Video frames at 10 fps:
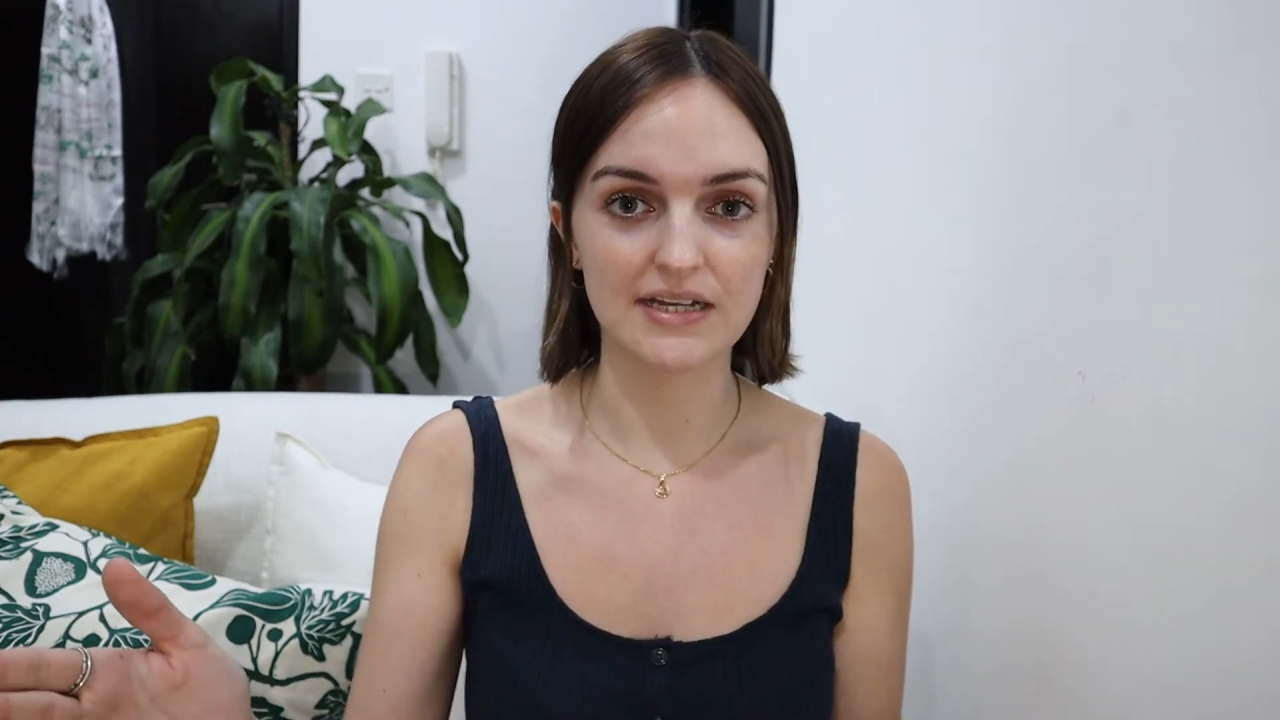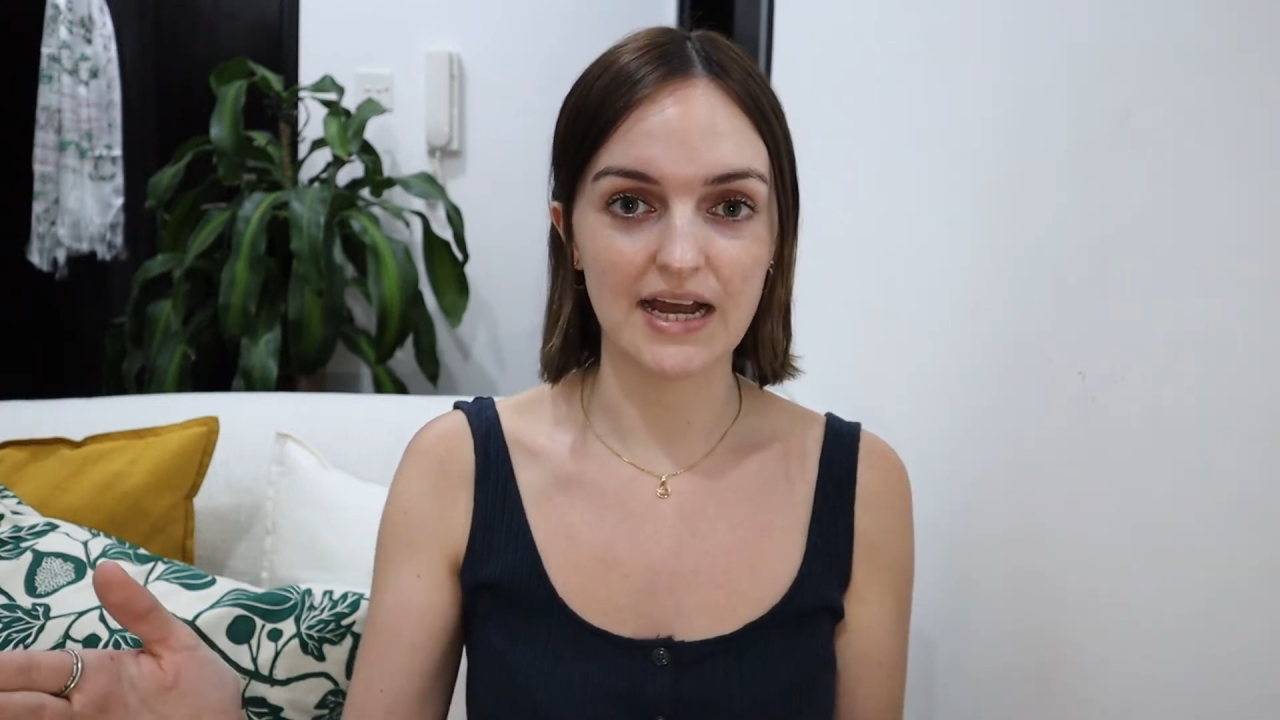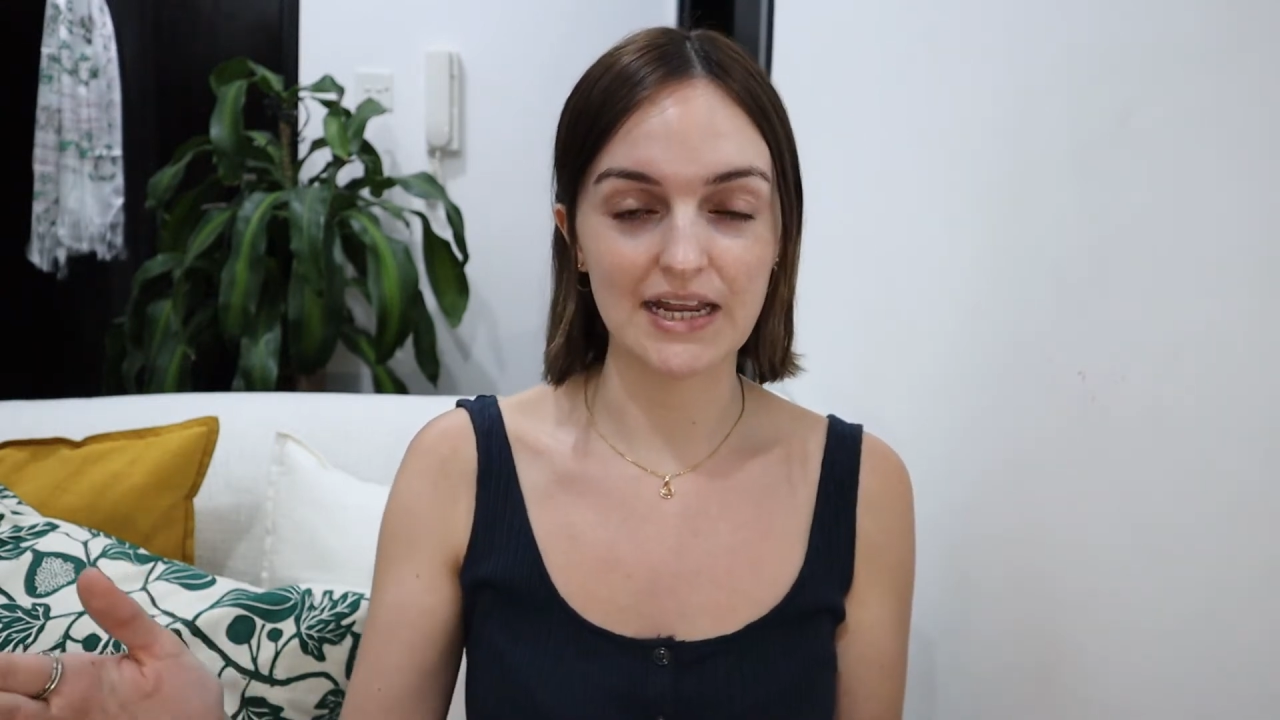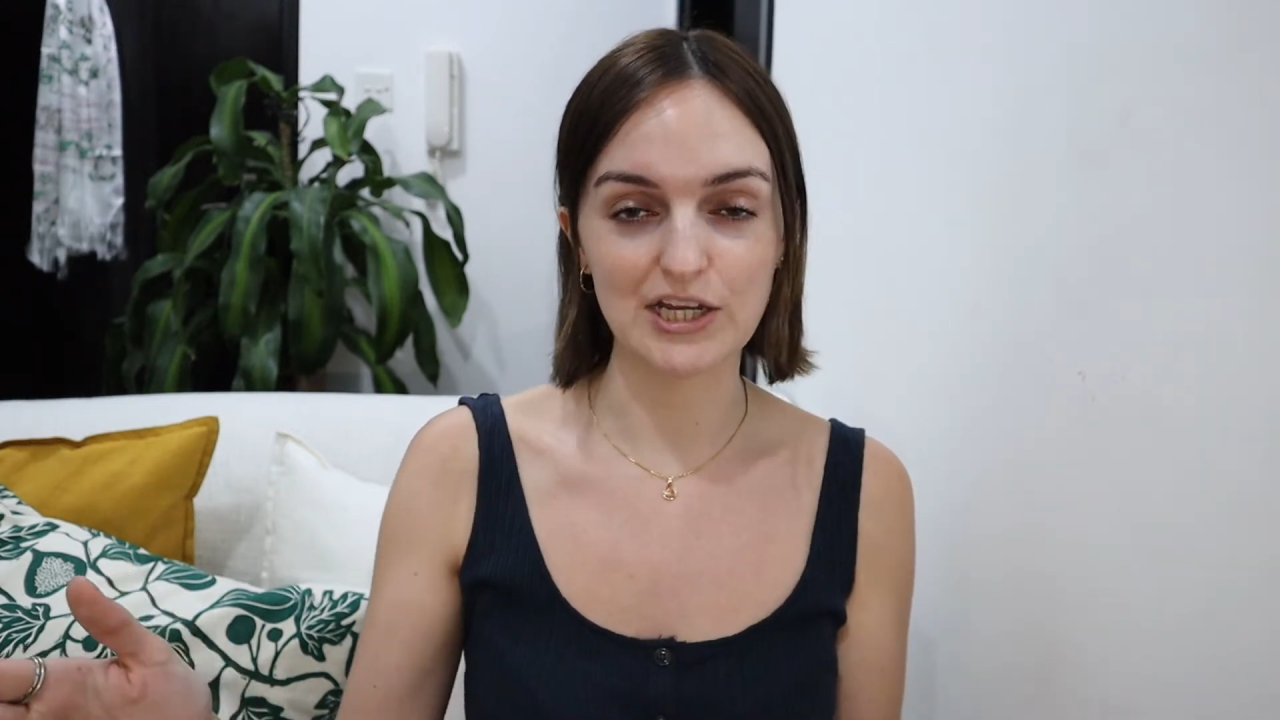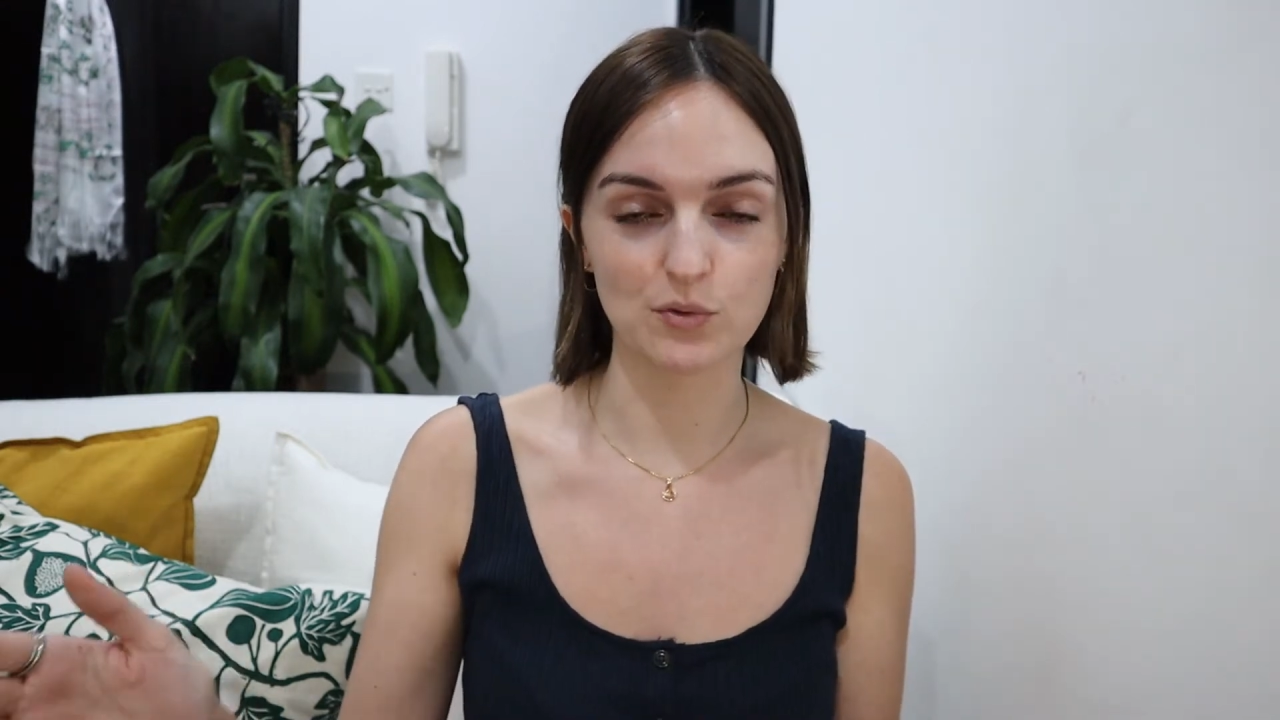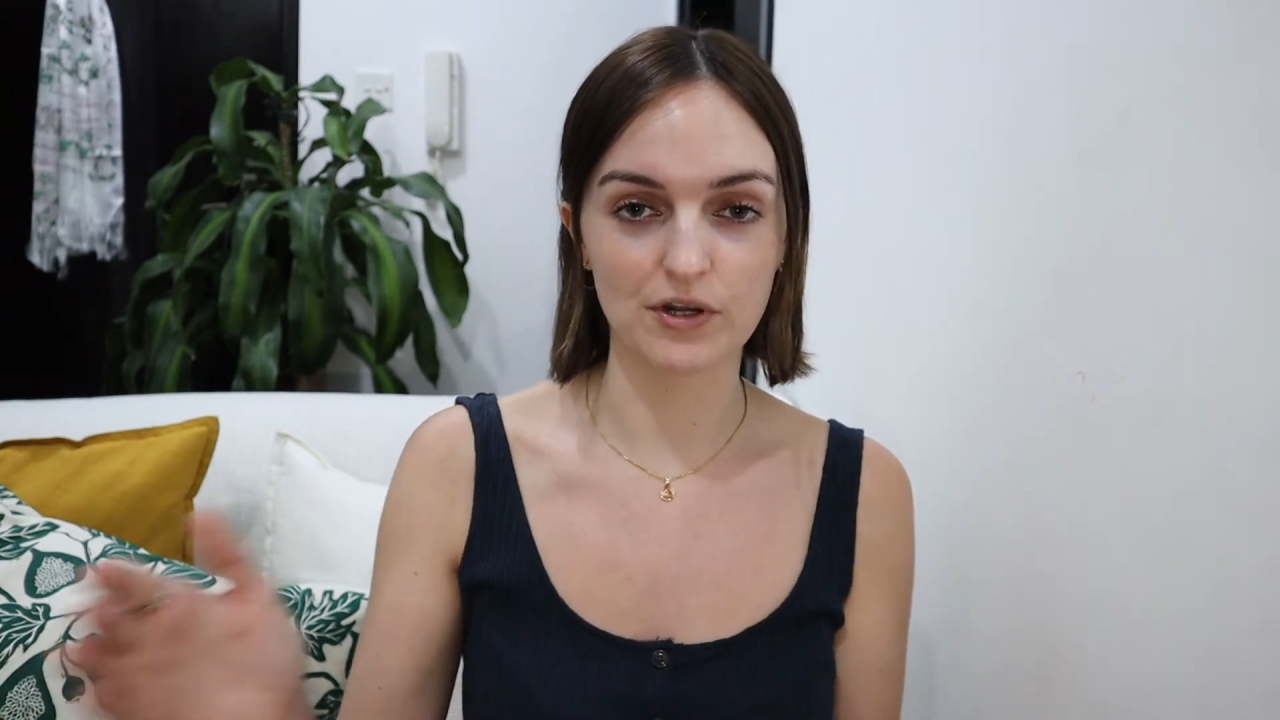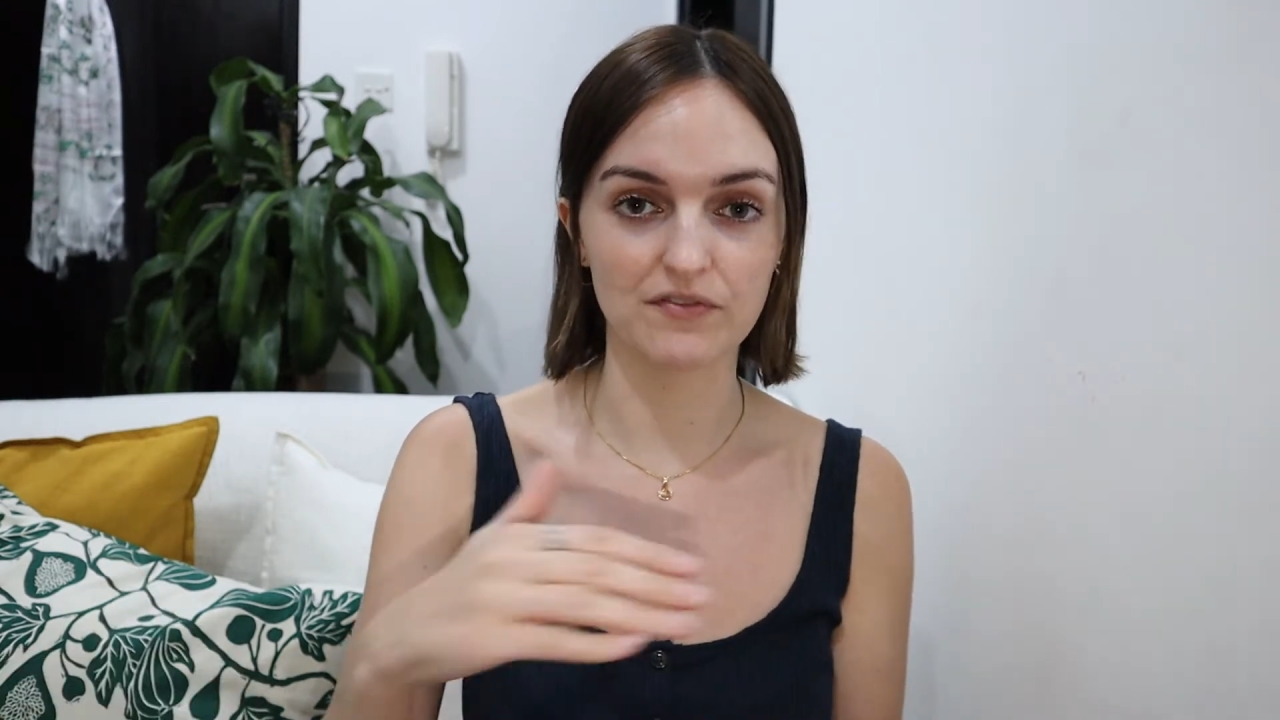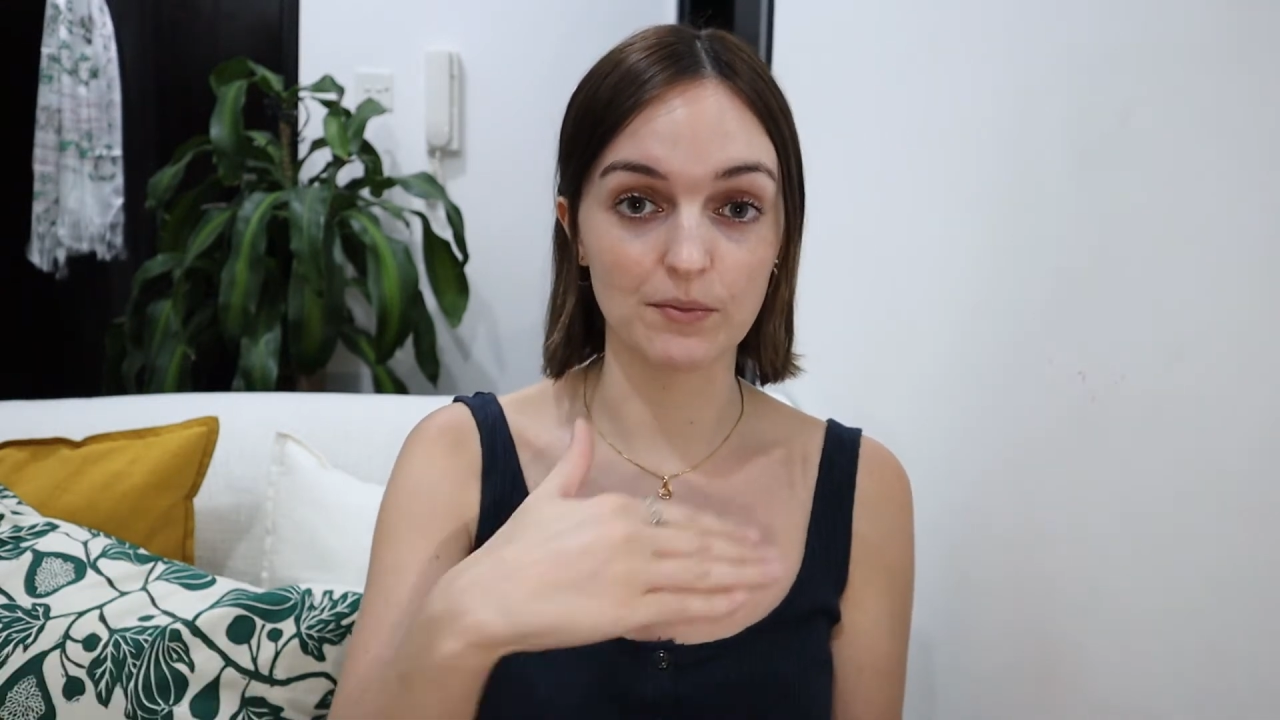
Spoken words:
and each one of